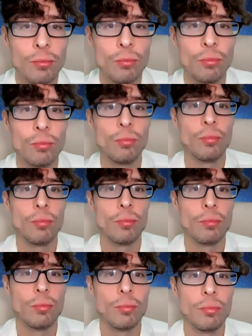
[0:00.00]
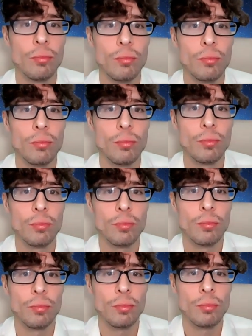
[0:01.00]

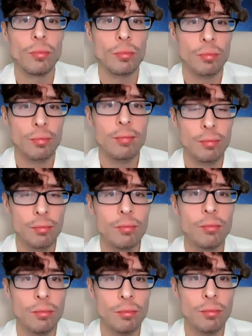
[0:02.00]
No words are spoken by the person on screen.